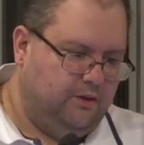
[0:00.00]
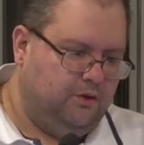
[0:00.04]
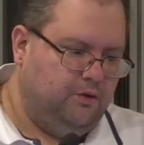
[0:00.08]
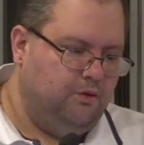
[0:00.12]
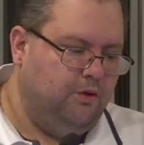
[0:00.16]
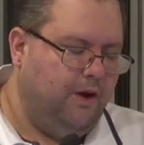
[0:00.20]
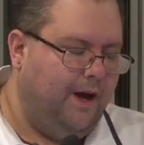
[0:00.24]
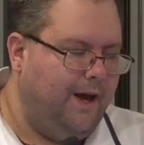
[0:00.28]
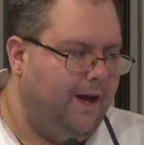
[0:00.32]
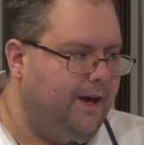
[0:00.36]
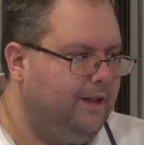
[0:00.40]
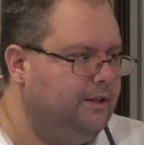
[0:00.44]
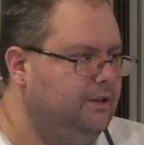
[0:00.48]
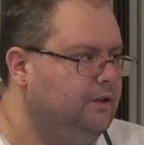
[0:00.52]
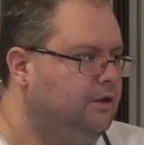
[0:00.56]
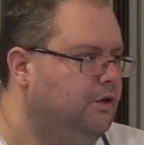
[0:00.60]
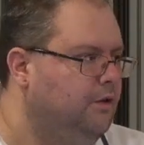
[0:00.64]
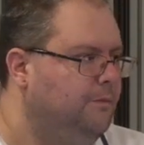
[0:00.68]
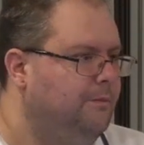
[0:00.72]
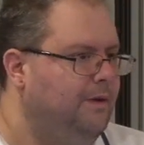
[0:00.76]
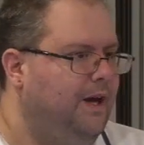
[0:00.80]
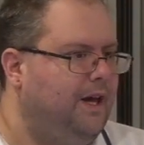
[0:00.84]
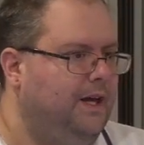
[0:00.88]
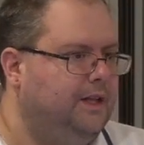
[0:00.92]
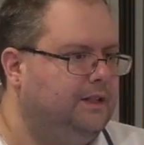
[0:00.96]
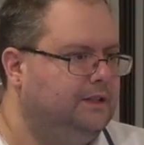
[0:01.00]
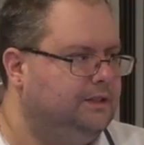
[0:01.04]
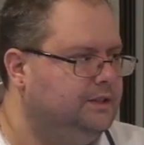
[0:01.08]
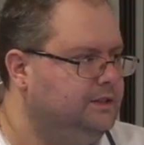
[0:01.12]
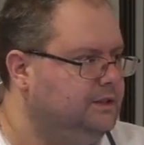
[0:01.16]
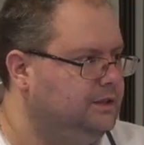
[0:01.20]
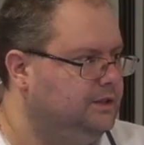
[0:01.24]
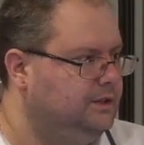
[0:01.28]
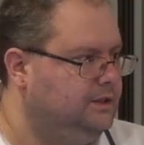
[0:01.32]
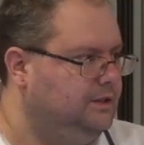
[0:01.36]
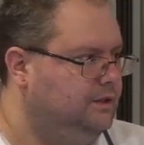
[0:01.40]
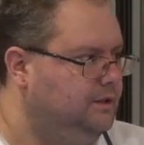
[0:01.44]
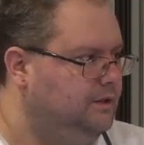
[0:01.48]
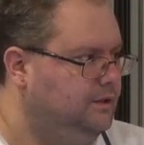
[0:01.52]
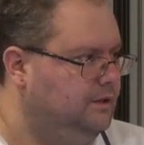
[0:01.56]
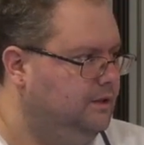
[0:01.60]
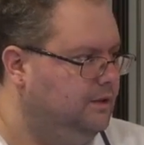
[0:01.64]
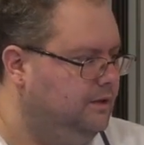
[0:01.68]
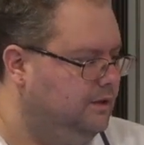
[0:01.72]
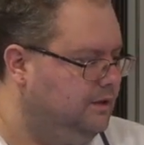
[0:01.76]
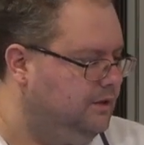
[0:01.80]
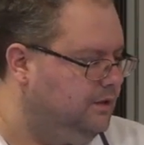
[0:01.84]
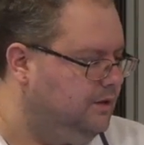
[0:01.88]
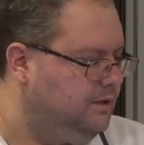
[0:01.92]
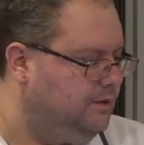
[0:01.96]
to add commands
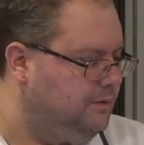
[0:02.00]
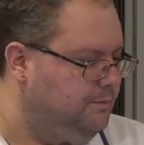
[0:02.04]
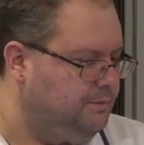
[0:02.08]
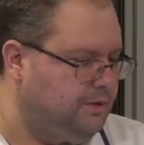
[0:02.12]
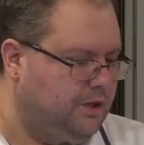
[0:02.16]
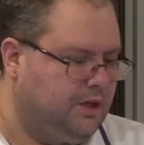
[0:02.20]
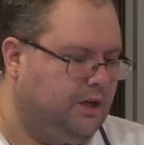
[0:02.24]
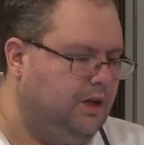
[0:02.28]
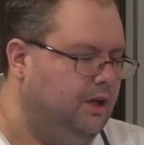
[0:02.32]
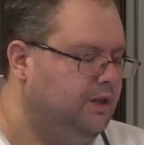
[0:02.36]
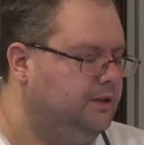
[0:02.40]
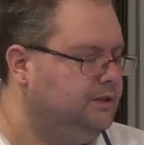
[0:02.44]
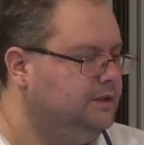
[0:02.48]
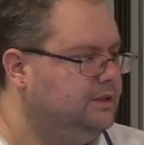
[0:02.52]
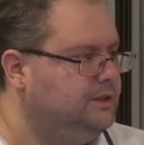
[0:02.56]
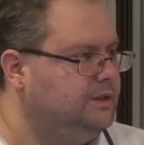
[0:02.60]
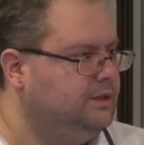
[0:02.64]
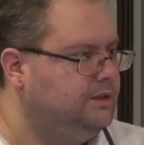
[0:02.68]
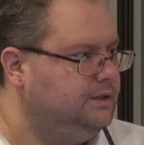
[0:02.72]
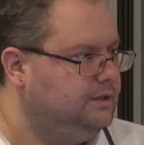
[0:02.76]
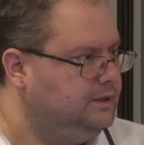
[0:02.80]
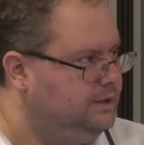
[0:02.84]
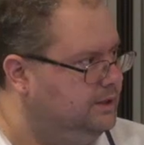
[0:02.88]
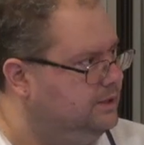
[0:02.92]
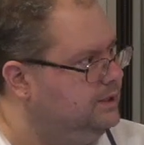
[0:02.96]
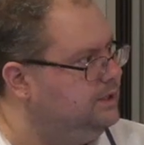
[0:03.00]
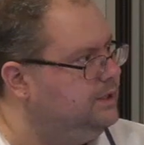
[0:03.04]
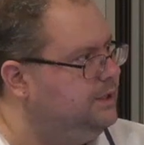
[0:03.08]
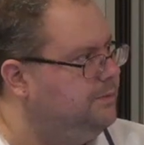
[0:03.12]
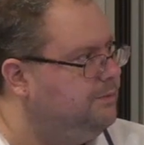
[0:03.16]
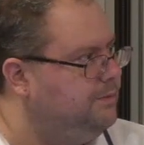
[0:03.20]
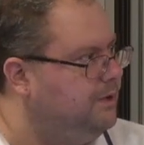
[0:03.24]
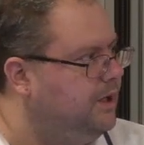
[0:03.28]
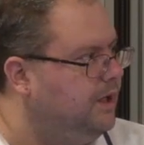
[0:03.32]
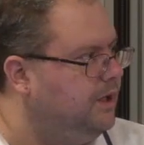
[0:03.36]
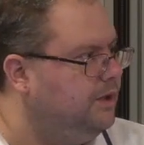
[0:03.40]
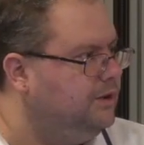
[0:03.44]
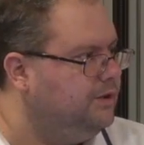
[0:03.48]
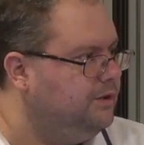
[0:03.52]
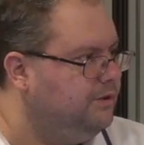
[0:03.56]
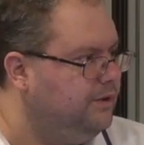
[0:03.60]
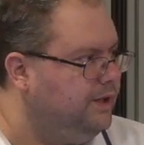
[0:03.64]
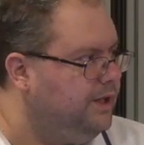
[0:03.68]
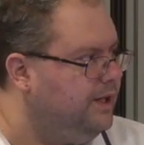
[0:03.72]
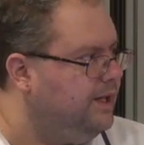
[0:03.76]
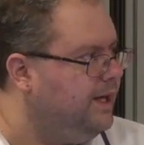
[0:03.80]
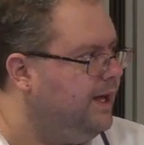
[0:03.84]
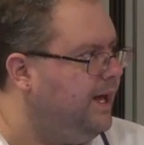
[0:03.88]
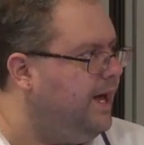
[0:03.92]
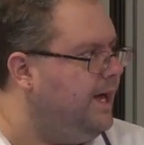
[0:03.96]
uh, because
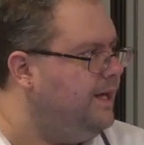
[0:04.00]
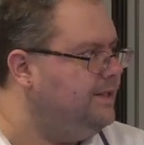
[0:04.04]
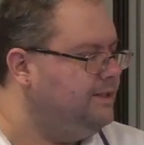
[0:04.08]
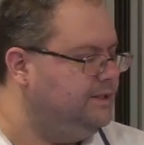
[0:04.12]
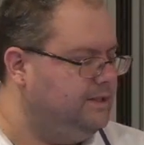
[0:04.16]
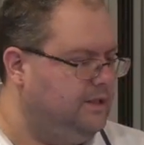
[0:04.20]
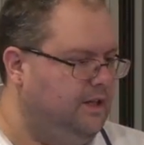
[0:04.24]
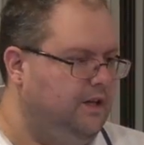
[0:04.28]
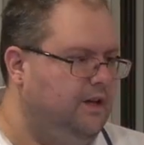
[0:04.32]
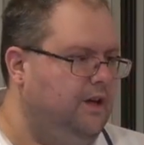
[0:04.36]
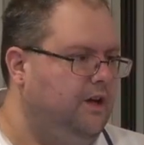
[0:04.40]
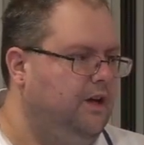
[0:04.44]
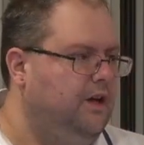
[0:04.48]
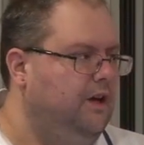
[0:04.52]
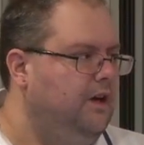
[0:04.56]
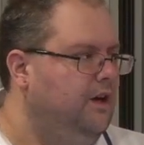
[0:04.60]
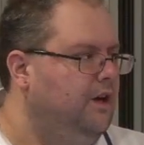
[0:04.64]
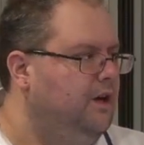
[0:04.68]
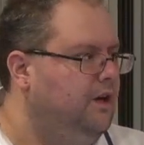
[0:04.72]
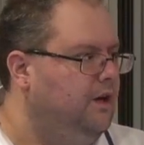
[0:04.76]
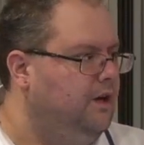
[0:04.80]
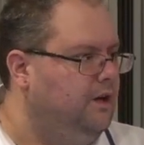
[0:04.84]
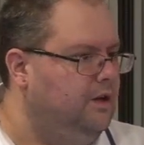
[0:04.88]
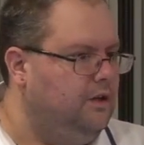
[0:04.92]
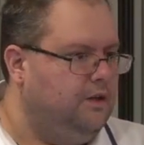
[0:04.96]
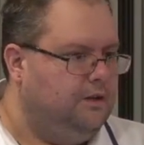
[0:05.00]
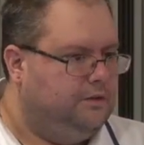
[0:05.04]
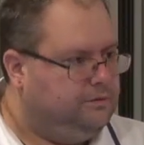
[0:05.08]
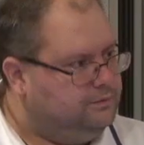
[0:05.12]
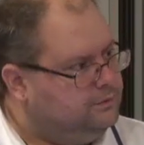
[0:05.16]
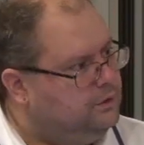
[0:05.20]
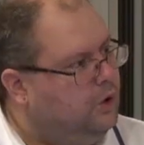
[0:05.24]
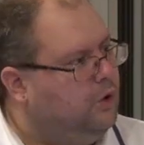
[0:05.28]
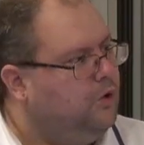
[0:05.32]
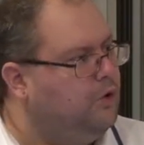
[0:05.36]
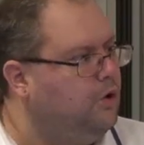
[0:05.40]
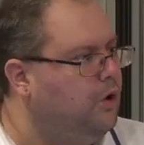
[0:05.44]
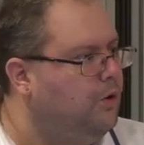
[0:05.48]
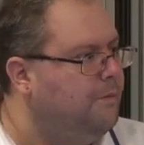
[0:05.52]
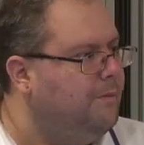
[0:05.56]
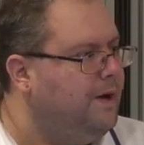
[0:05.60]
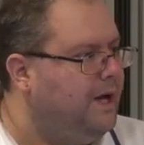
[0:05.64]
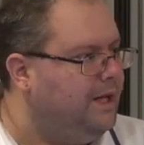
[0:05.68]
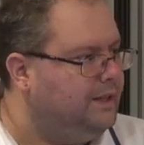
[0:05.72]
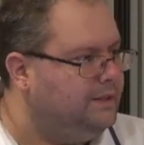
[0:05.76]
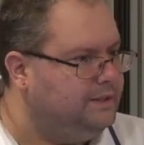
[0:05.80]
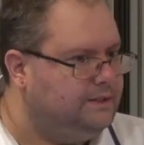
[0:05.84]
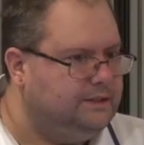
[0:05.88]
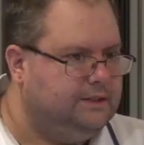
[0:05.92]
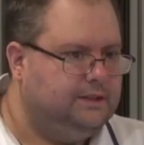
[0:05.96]
ZCPR3 has uh, flow
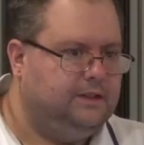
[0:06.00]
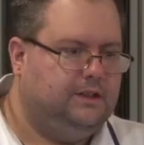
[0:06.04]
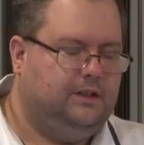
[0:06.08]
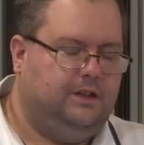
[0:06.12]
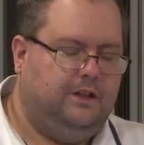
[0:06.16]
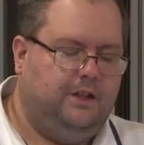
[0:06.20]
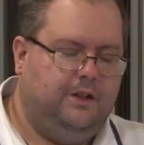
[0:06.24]
commands.